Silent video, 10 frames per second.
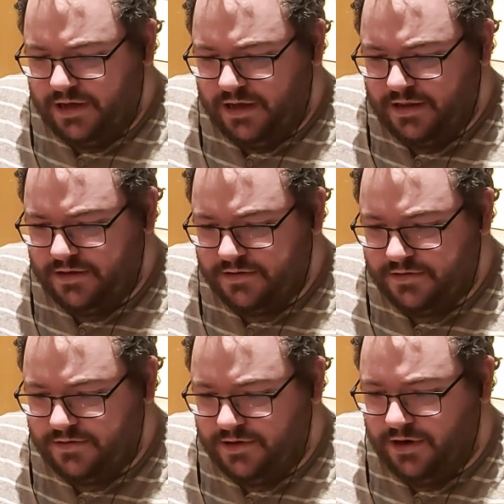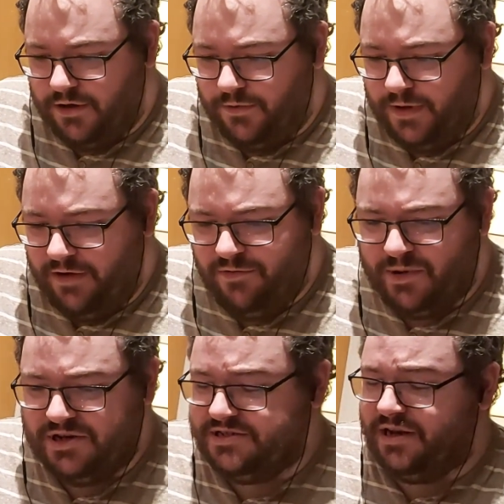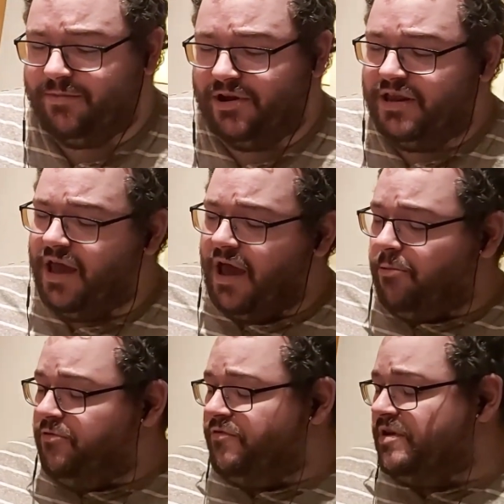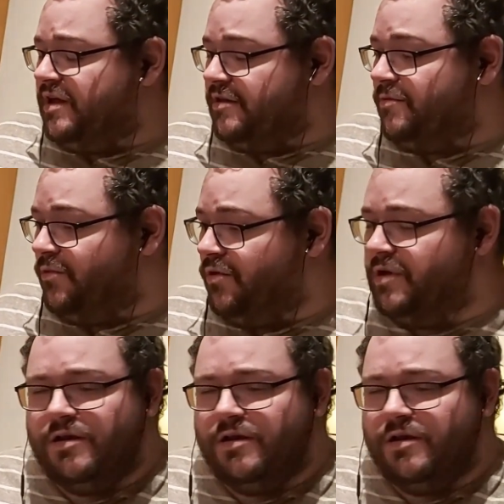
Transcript: and, everybody's celebrating. Yeah, we've retaken the wall.